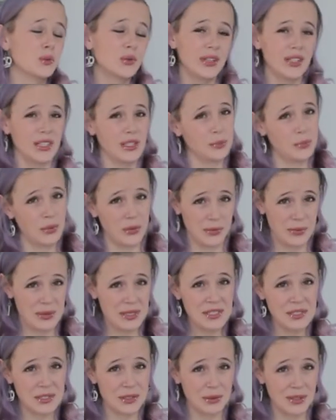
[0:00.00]
really
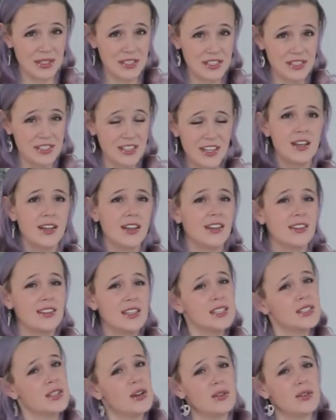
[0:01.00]
promiscuous. There's